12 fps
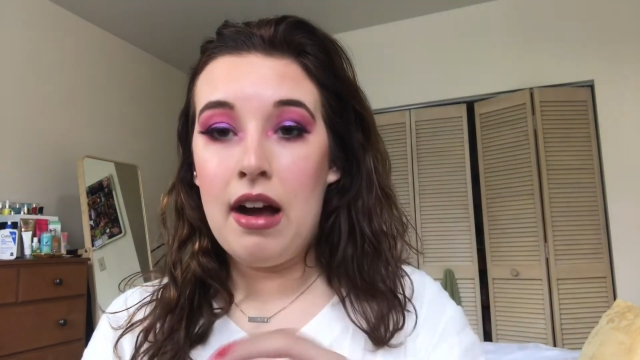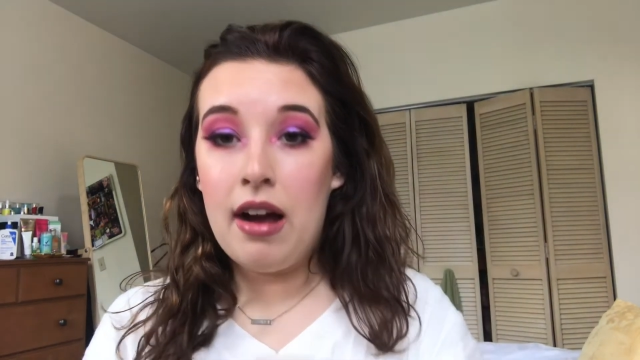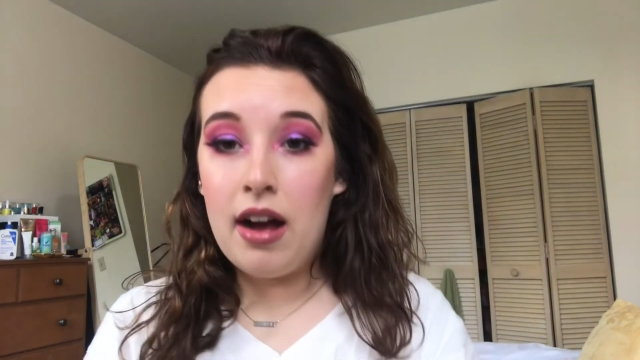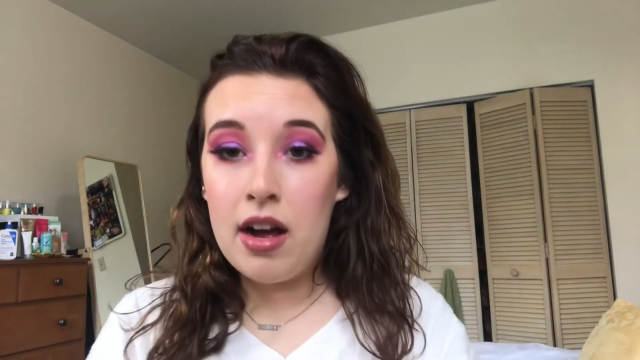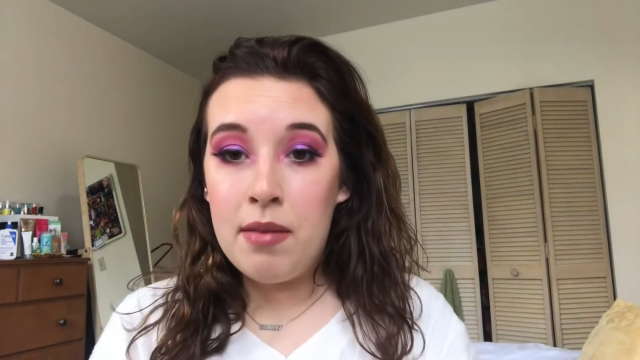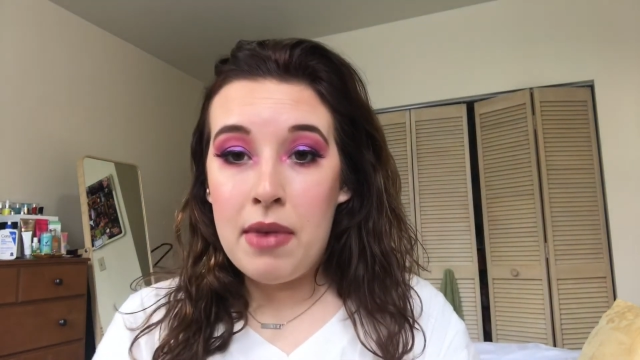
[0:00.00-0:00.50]

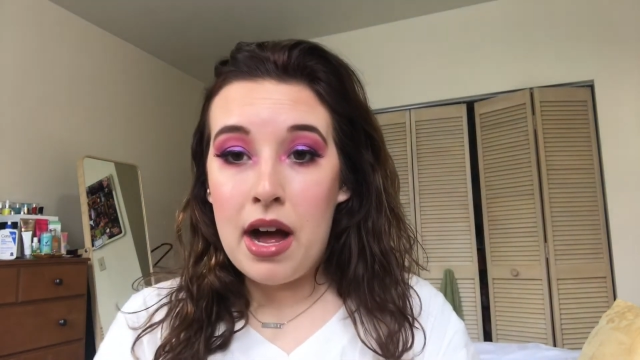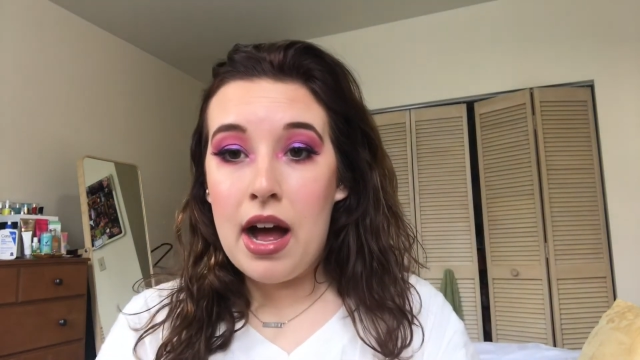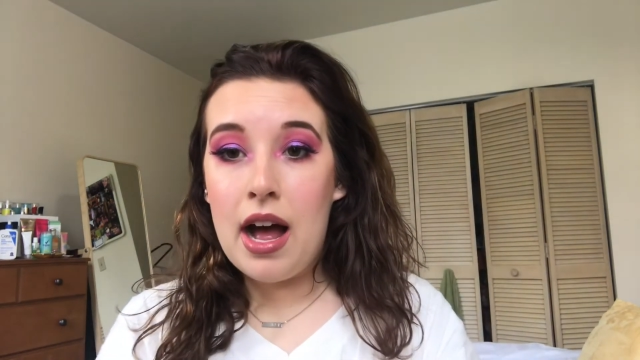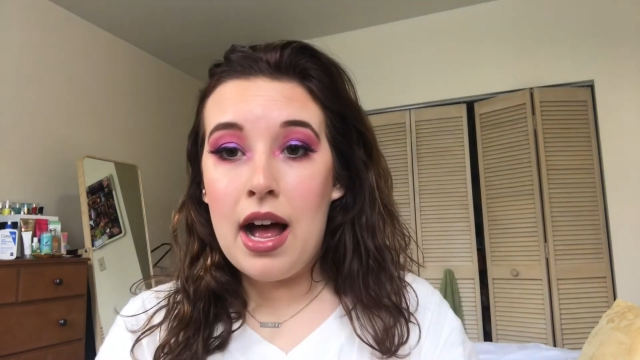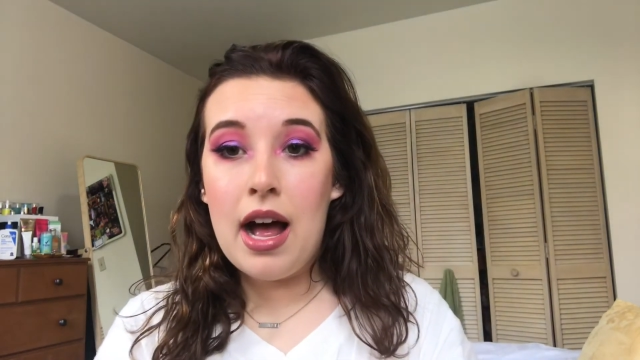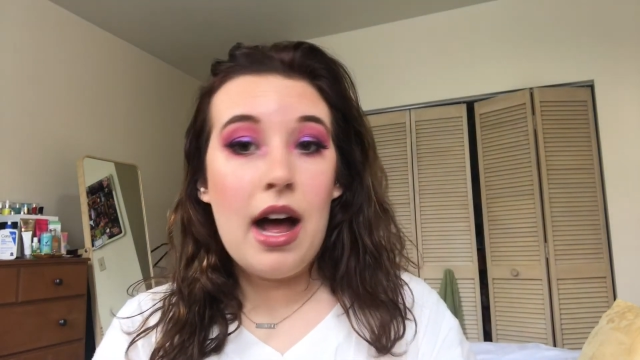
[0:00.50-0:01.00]

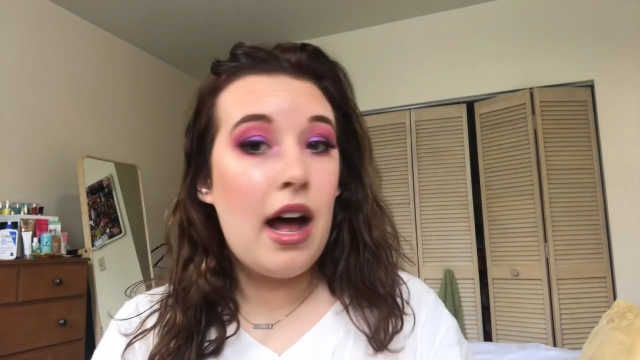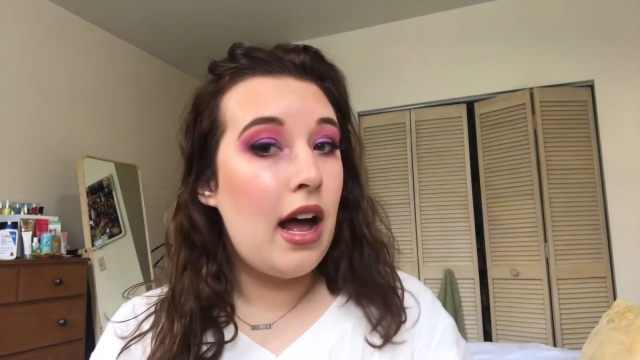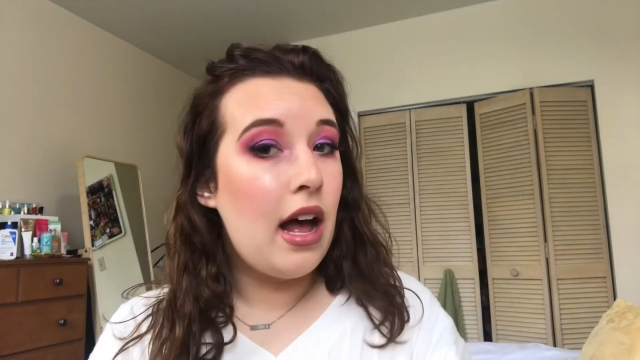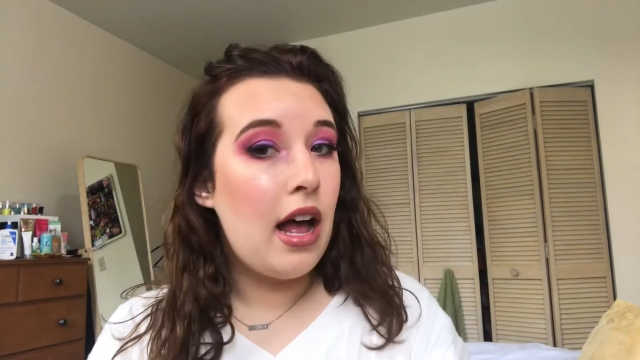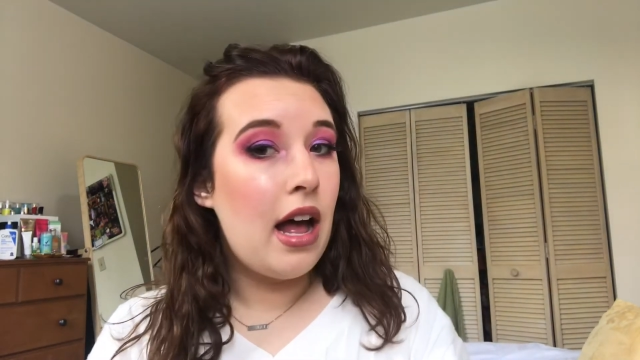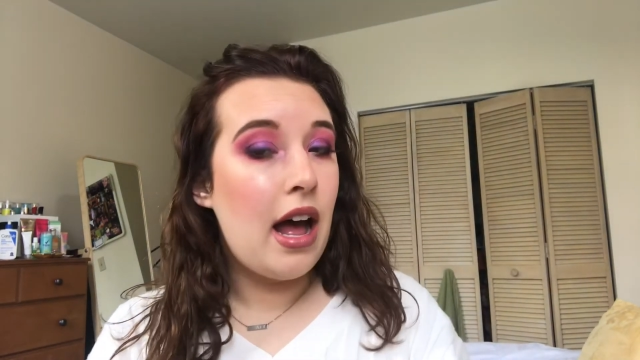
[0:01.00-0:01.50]

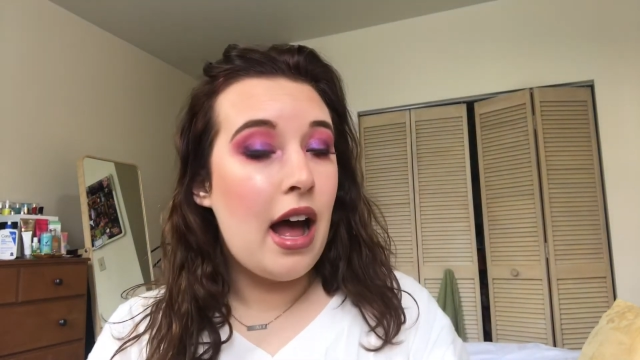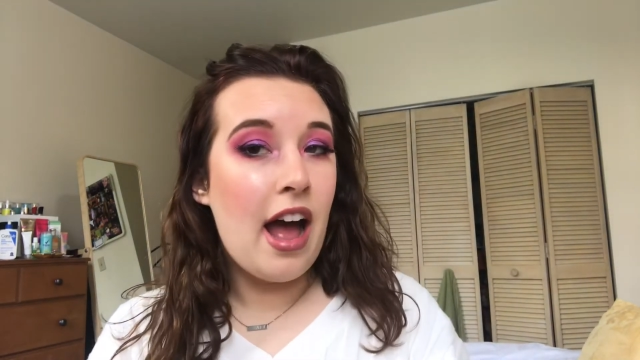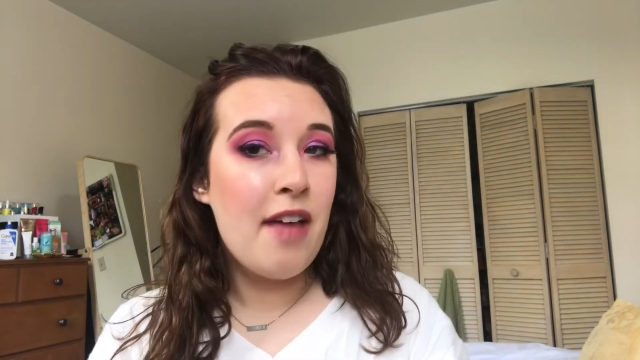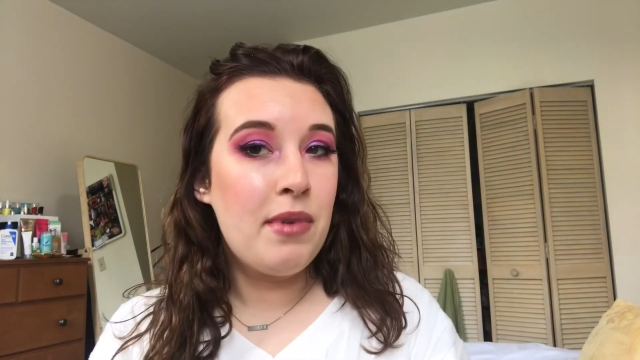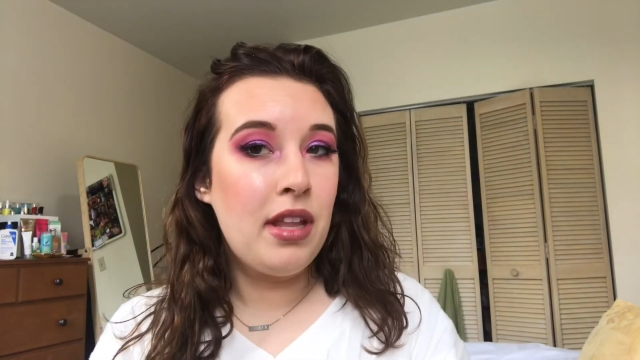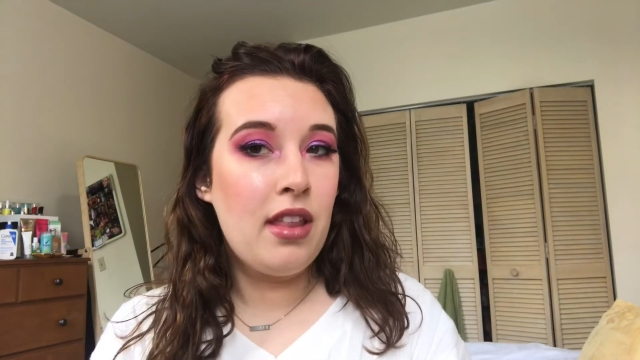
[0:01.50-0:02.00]

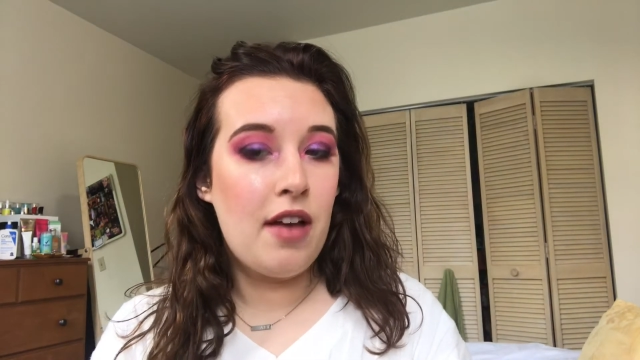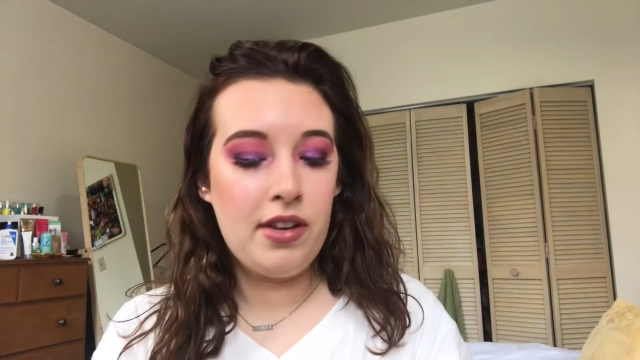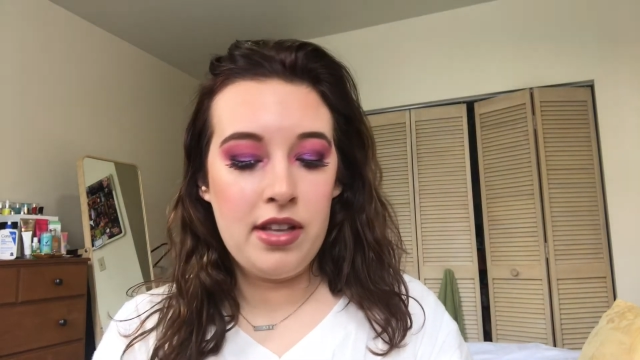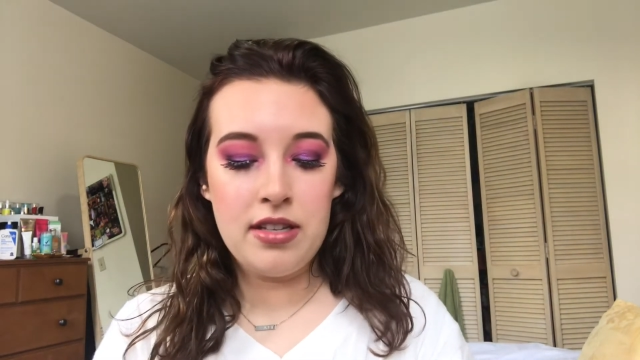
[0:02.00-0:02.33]
I've been loving